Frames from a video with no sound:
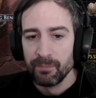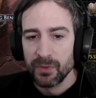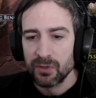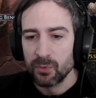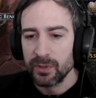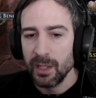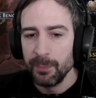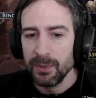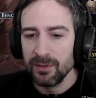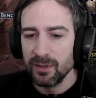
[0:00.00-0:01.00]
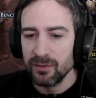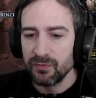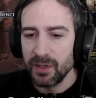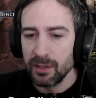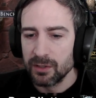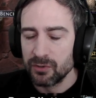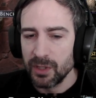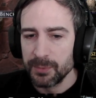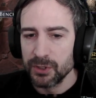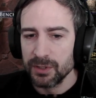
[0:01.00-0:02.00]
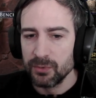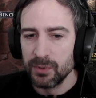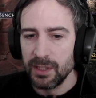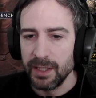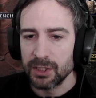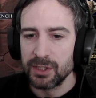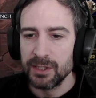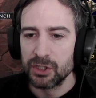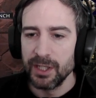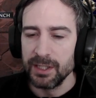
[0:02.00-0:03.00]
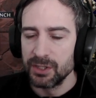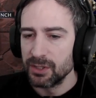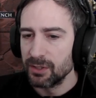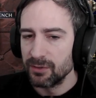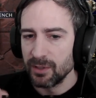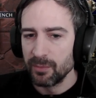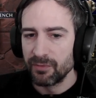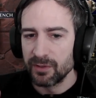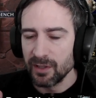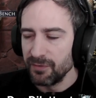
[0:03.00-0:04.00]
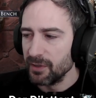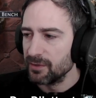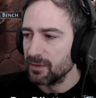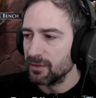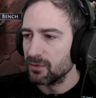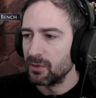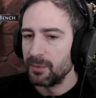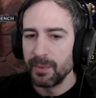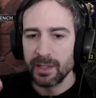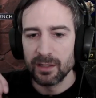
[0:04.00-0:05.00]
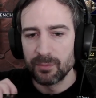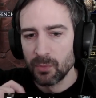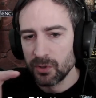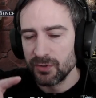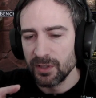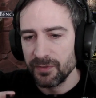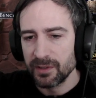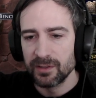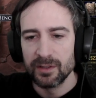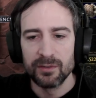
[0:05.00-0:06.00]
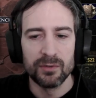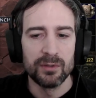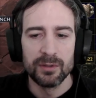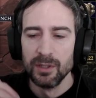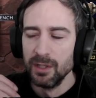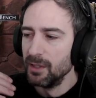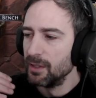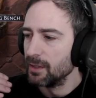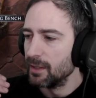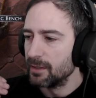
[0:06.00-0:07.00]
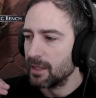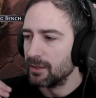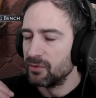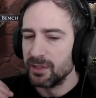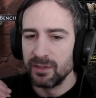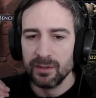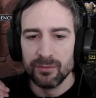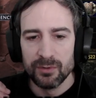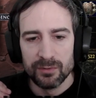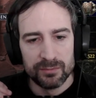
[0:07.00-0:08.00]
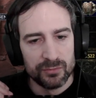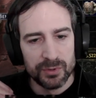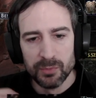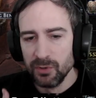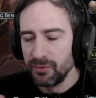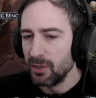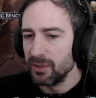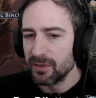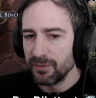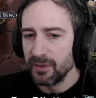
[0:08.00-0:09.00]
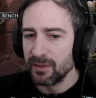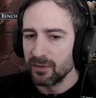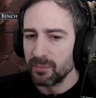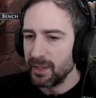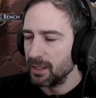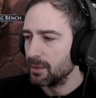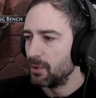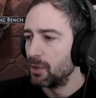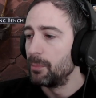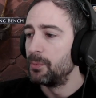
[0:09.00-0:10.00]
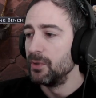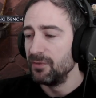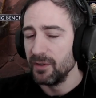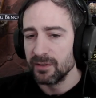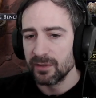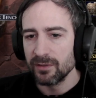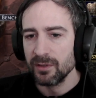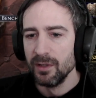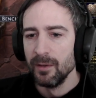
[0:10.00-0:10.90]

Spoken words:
So what happens is corruption will actually change some of the suffixes or make it more suffixes, or it can remove all suffixes, make them all prefixes.